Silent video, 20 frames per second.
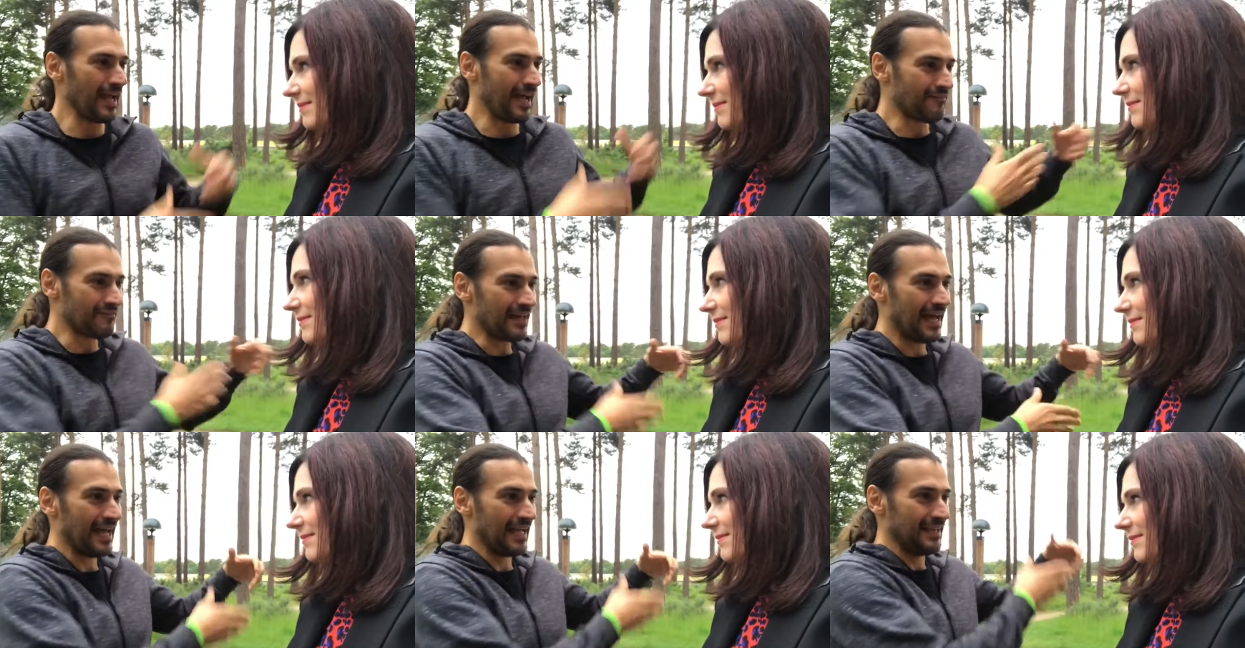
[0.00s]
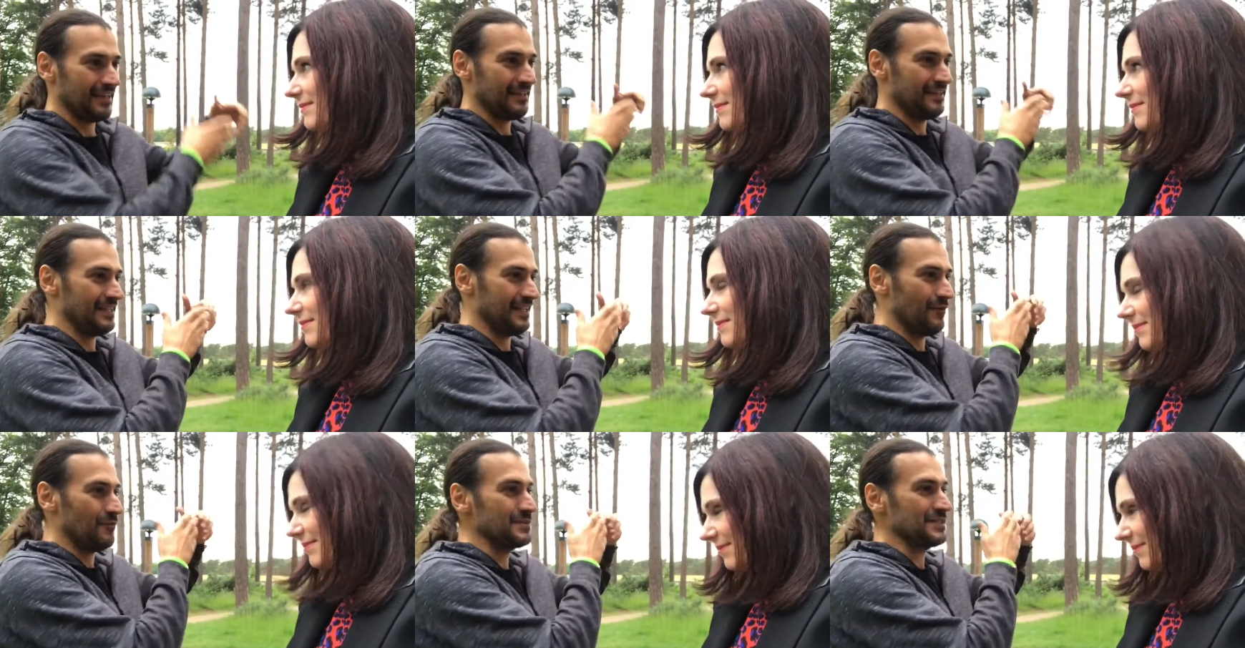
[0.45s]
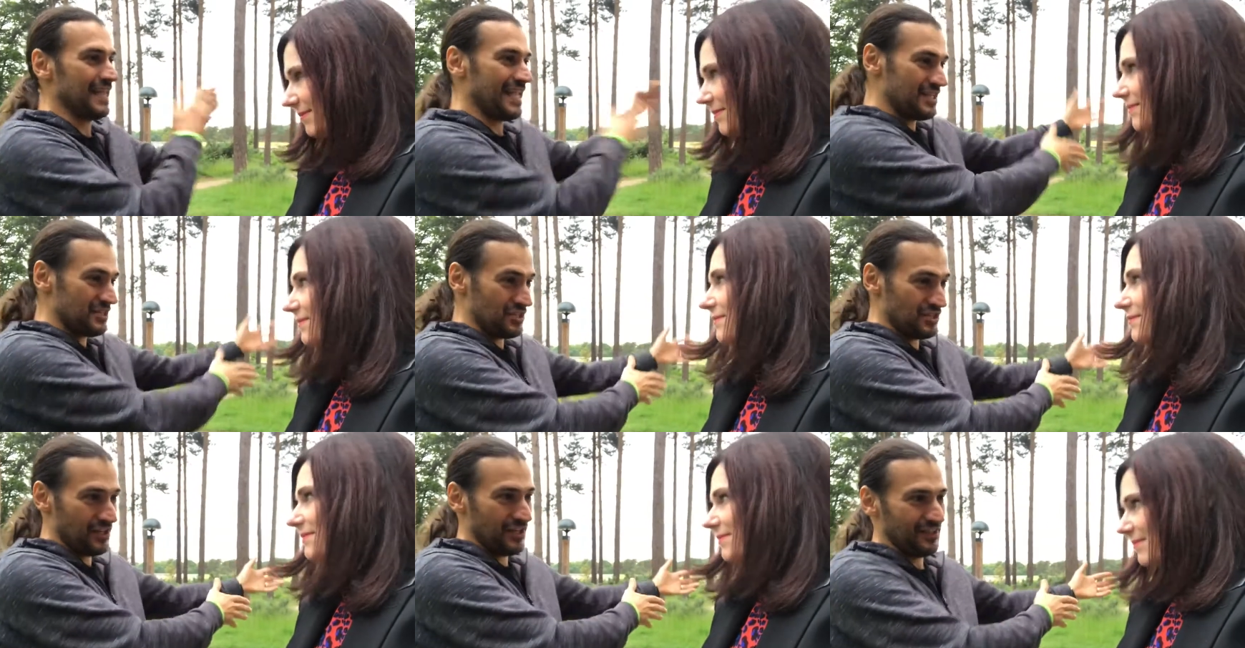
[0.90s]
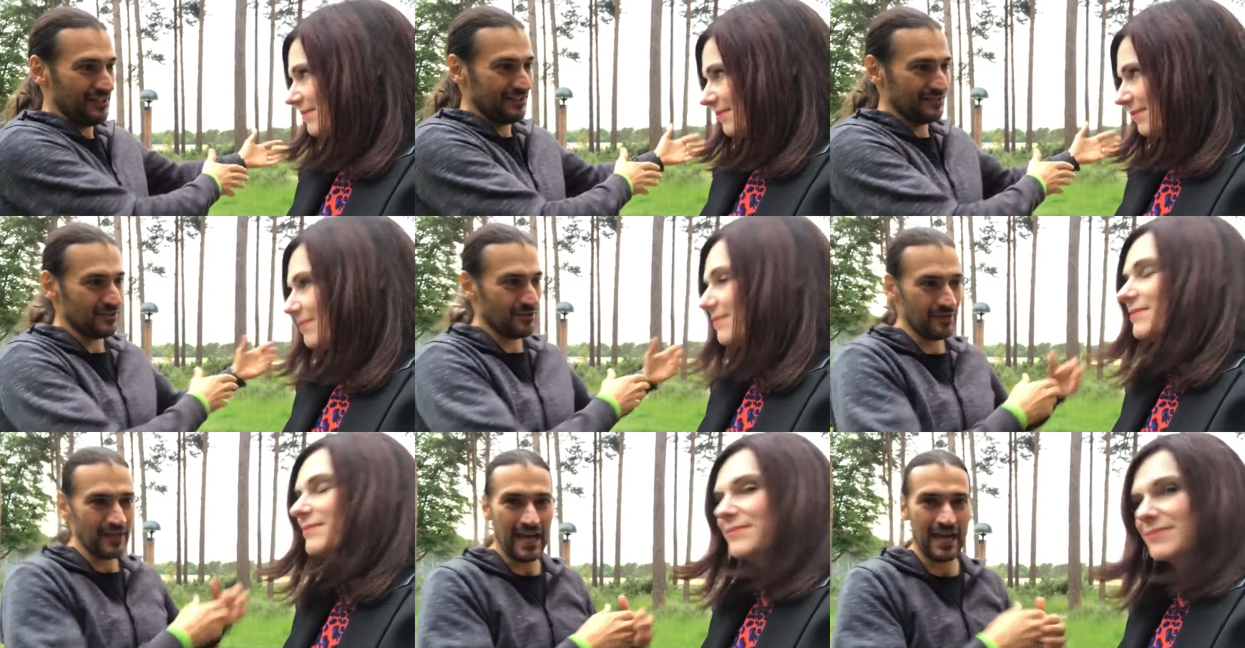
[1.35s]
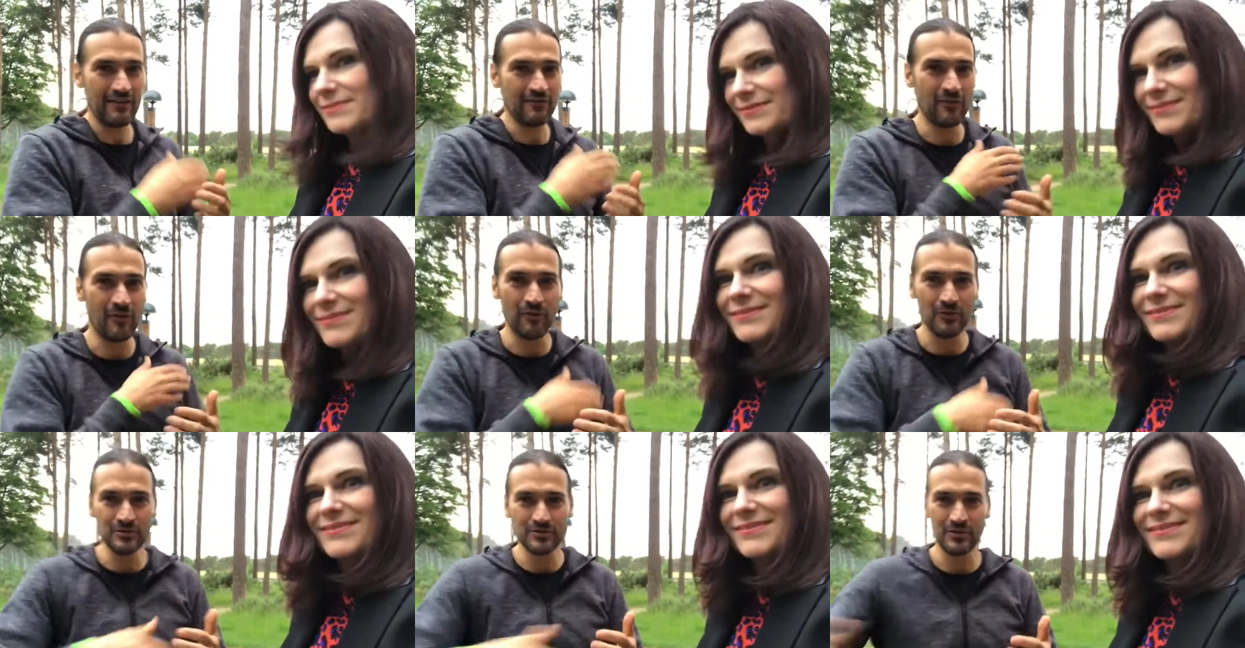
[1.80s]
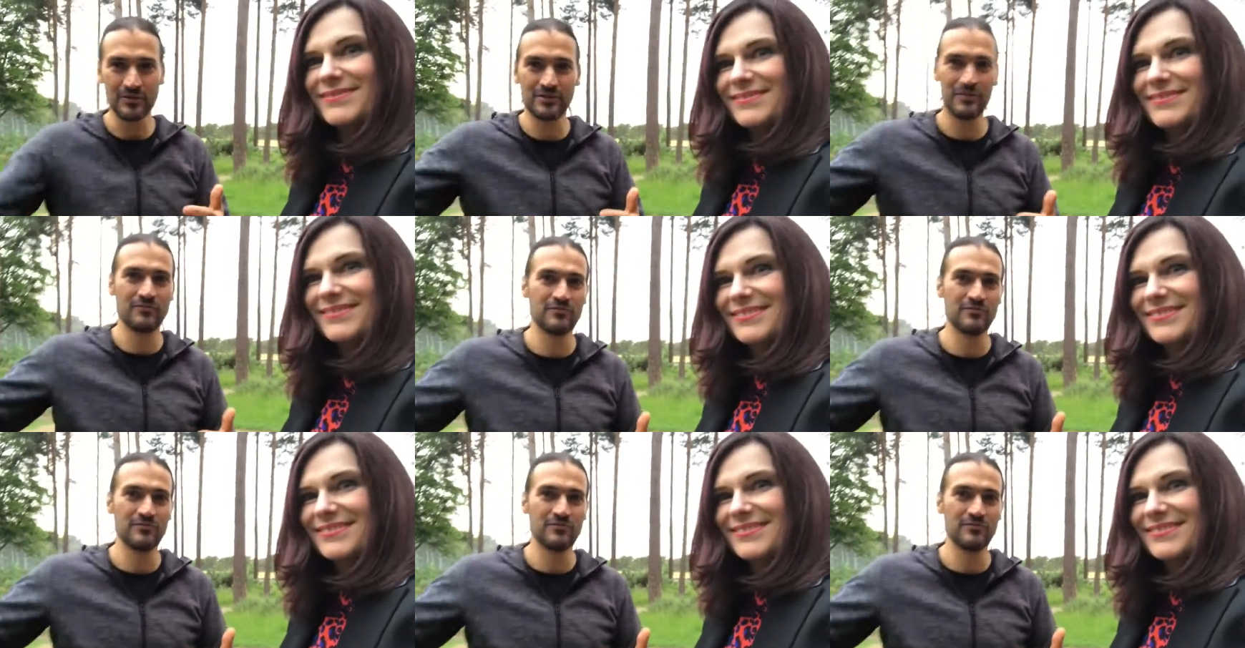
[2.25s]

Speaker 1: have that almost engineered. So we have all sorts